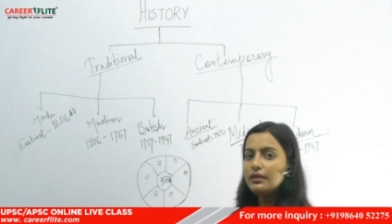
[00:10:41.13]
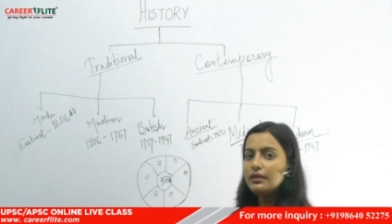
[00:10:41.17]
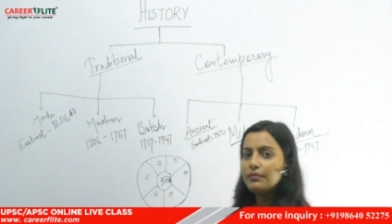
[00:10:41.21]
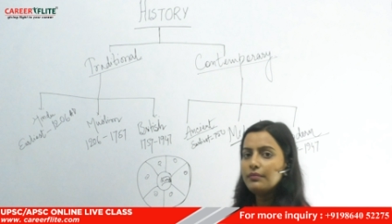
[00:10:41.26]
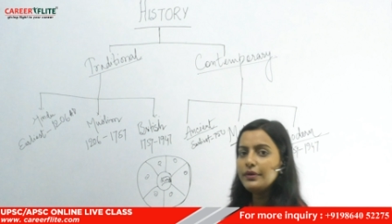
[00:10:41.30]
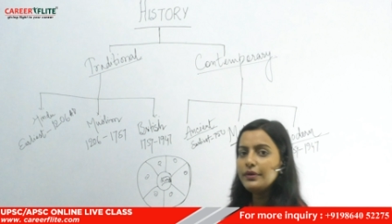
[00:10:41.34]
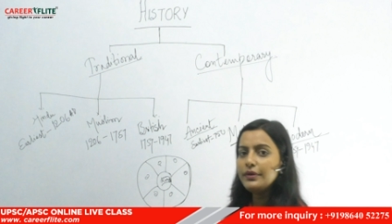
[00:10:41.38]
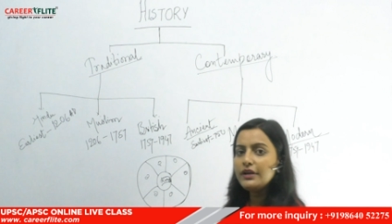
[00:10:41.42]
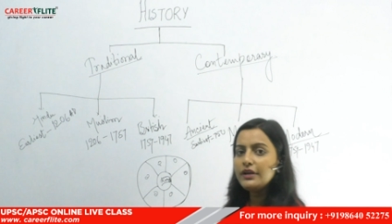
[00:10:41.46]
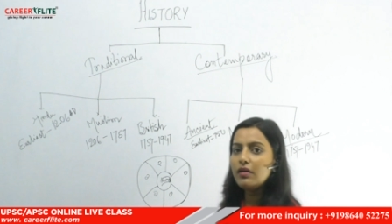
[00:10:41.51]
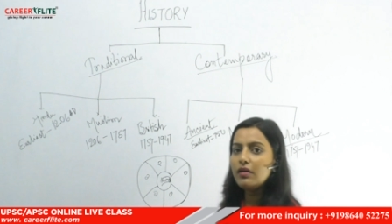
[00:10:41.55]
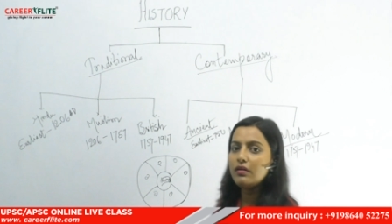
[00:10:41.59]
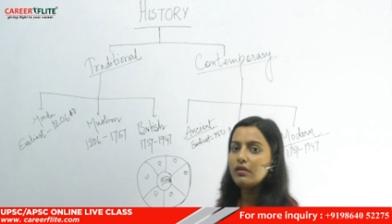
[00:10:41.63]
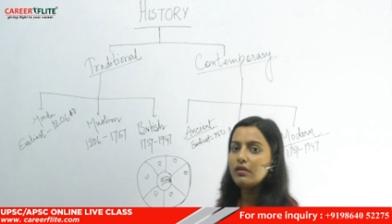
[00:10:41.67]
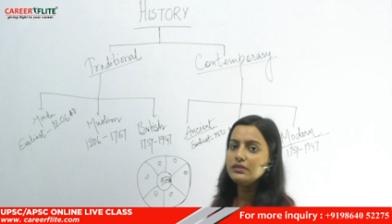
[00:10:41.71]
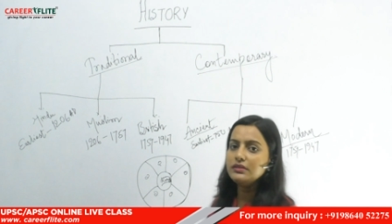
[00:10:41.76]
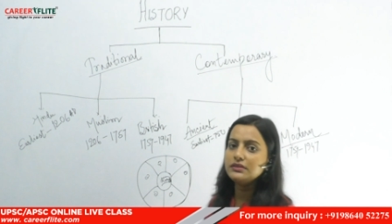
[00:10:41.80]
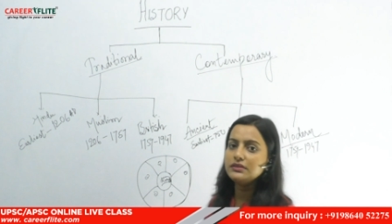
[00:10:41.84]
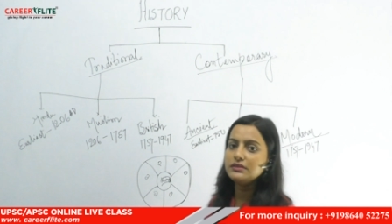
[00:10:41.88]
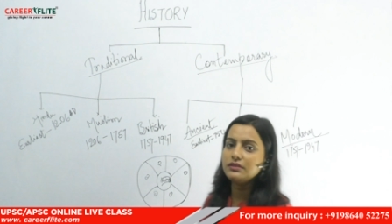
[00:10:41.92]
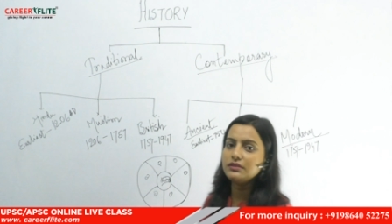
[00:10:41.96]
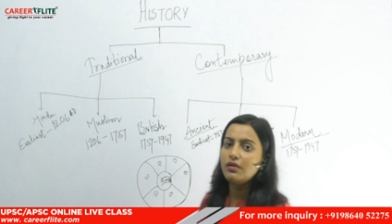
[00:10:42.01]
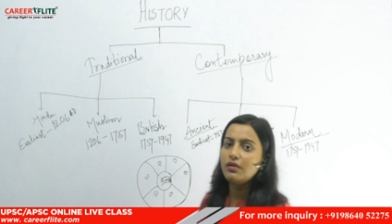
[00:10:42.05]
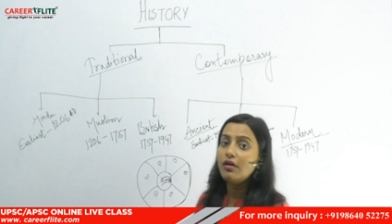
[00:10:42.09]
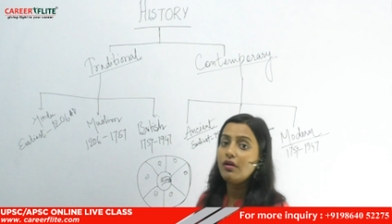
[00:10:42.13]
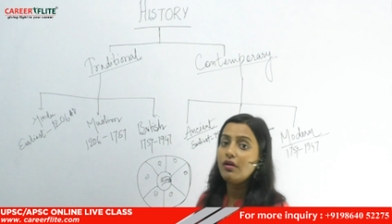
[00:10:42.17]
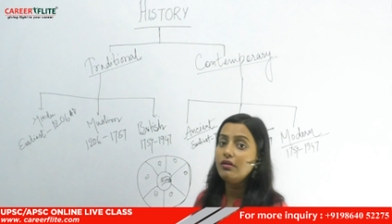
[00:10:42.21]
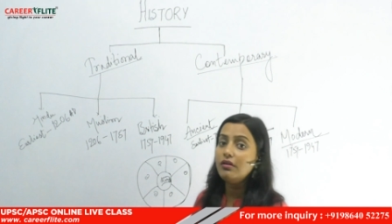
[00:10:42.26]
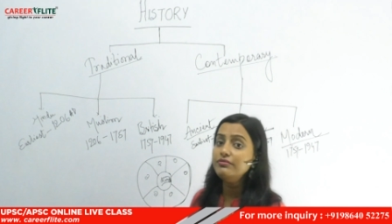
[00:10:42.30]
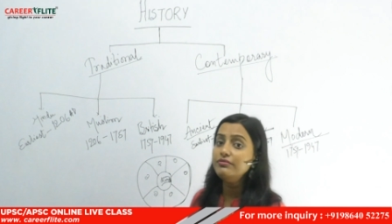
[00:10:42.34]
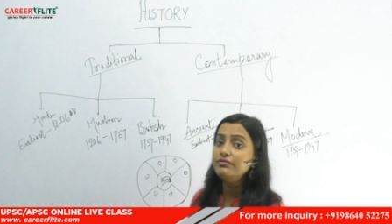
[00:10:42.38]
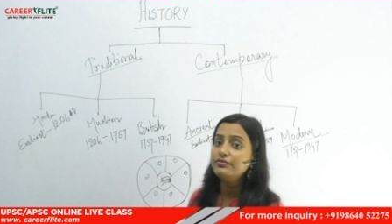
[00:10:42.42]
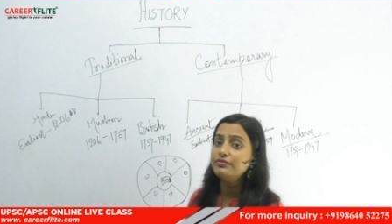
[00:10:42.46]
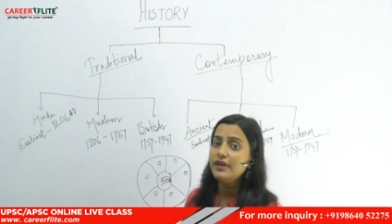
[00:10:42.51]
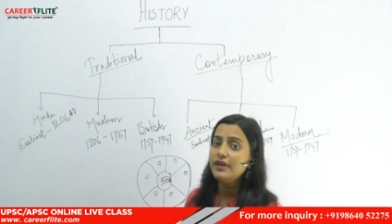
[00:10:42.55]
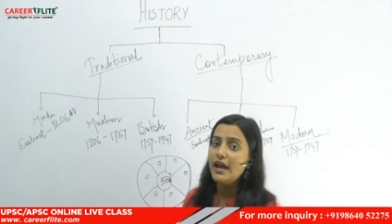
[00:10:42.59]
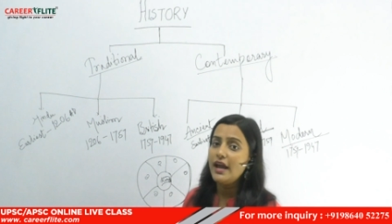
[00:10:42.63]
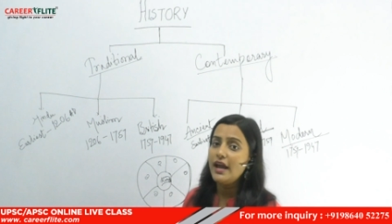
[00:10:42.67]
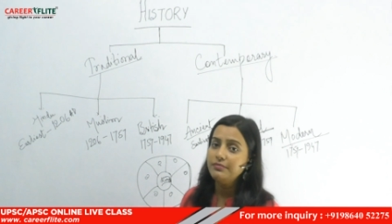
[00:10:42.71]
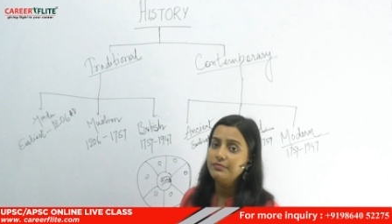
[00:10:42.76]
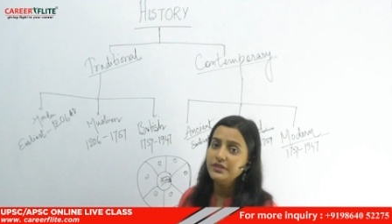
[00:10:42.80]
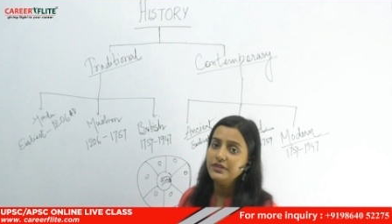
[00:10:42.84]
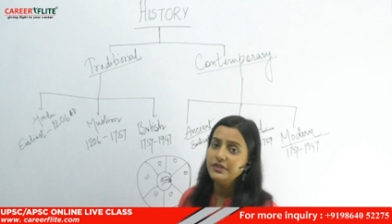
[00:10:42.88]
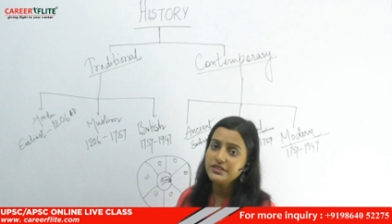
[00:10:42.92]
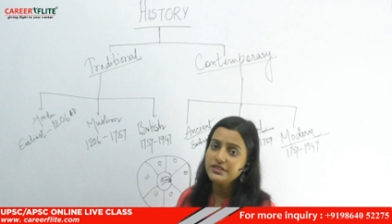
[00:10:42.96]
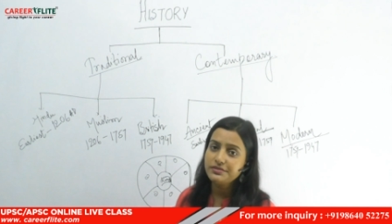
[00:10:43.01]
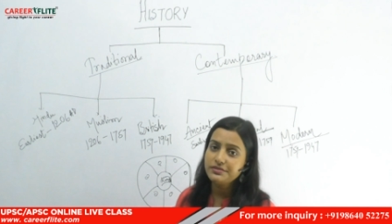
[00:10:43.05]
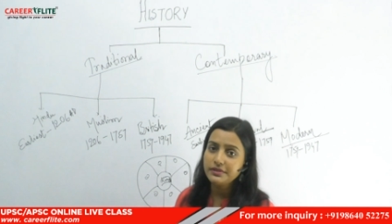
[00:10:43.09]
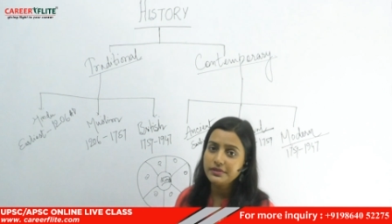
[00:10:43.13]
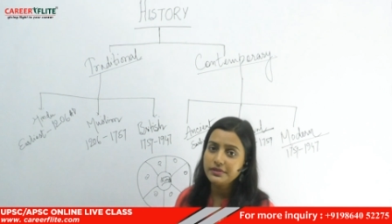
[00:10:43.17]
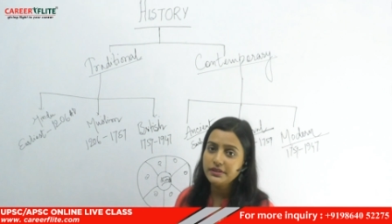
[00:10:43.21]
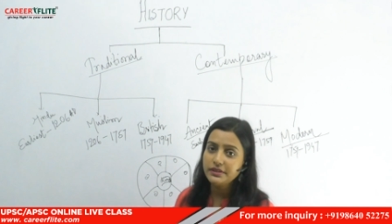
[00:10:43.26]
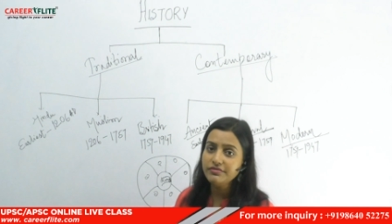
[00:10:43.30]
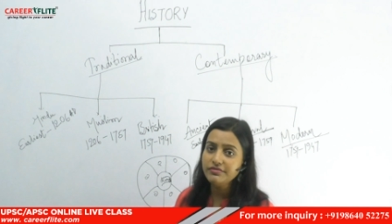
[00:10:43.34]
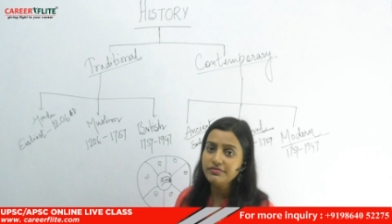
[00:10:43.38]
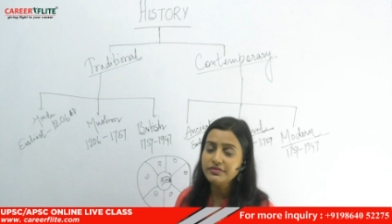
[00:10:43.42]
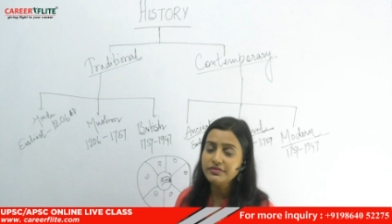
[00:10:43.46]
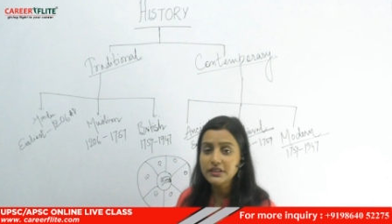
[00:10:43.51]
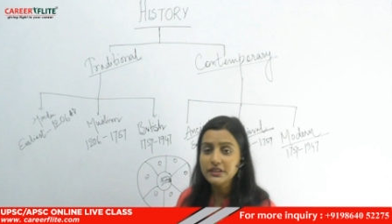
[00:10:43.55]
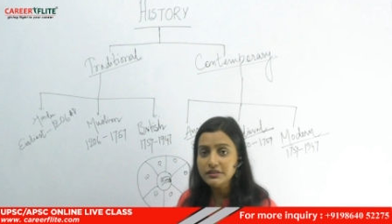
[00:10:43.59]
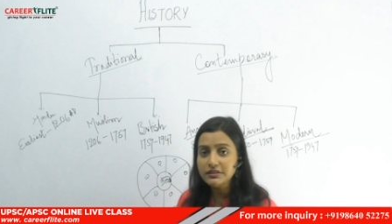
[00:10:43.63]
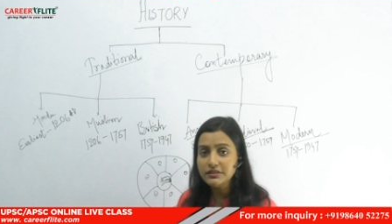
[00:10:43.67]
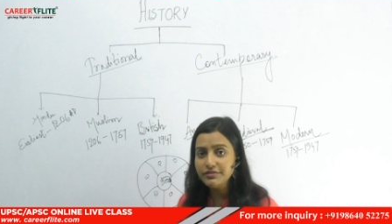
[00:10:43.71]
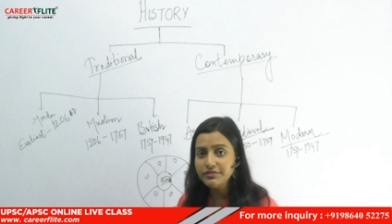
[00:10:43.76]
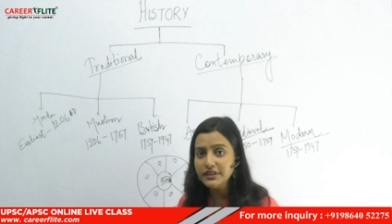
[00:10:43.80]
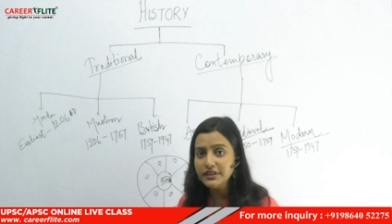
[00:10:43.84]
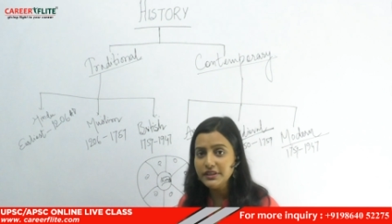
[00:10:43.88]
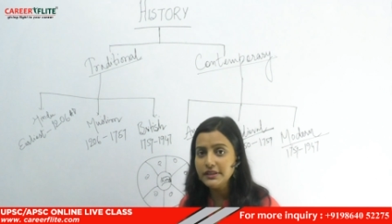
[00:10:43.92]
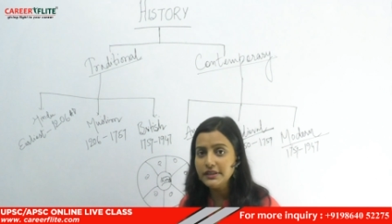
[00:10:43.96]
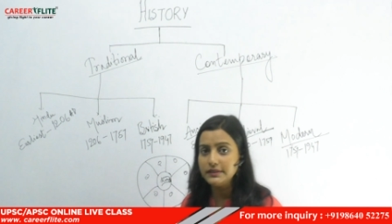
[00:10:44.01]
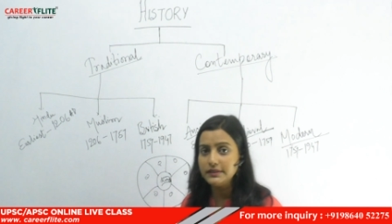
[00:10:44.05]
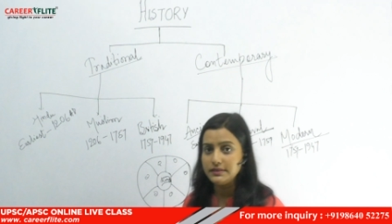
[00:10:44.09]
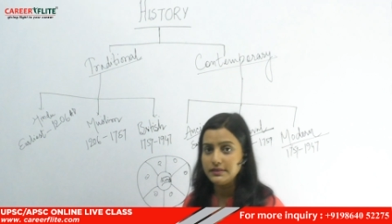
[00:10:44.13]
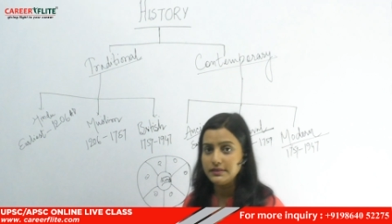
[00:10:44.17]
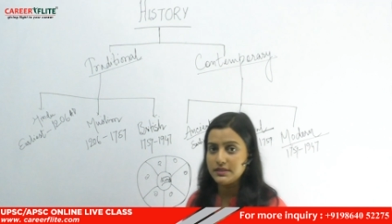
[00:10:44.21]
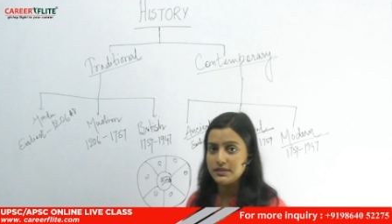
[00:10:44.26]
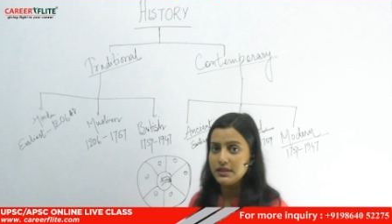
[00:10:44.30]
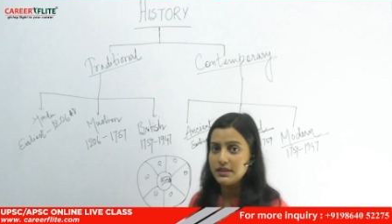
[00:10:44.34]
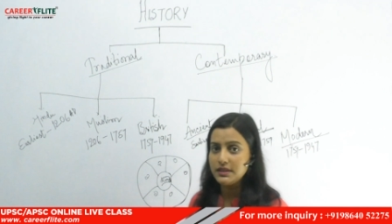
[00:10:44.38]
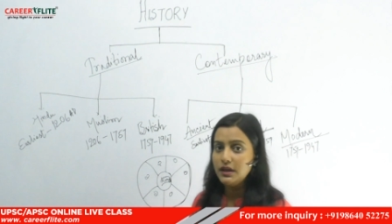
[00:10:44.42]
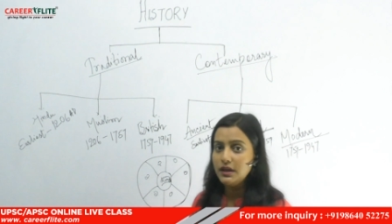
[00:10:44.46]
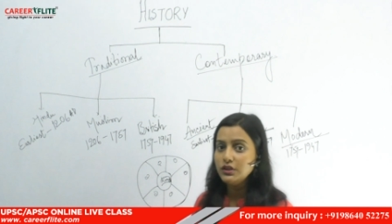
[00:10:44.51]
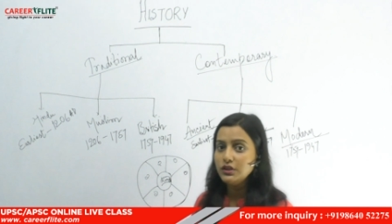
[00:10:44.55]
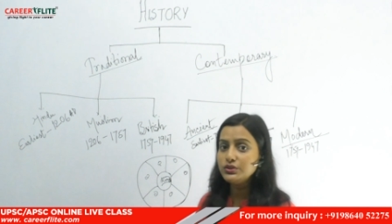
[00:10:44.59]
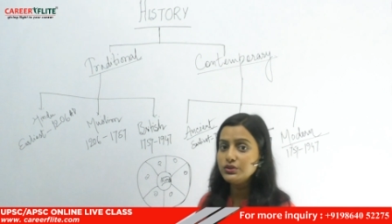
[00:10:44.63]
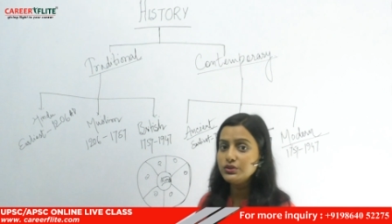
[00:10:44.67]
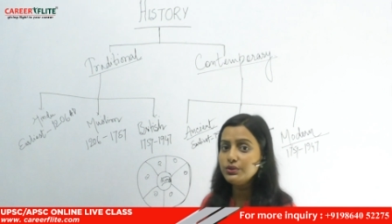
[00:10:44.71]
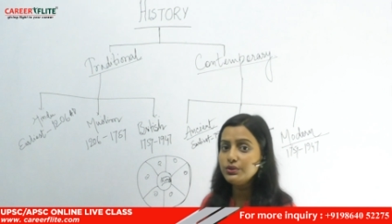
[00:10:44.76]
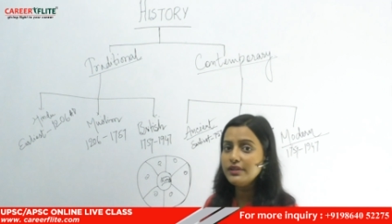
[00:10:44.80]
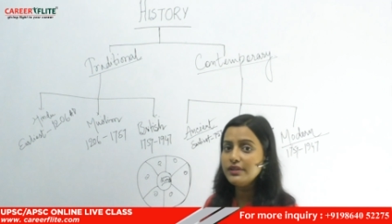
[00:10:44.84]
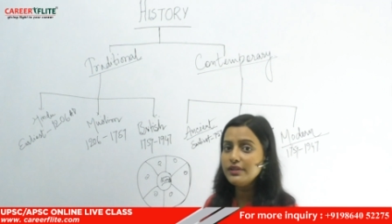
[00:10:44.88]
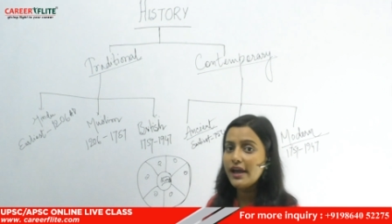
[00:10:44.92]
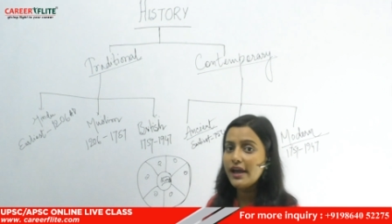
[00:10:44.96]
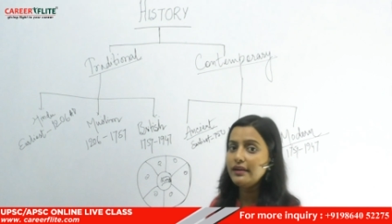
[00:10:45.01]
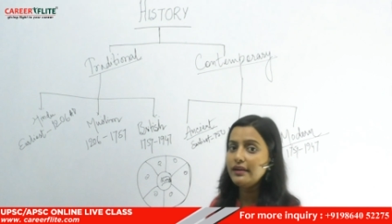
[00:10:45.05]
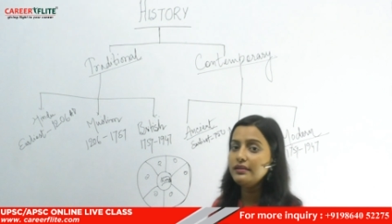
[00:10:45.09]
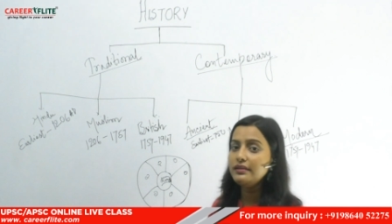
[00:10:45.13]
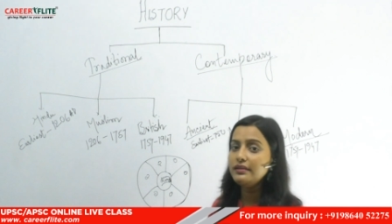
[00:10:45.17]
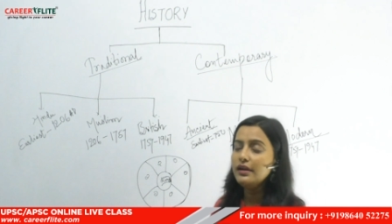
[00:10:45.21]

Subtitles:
because of administrative convenience, so that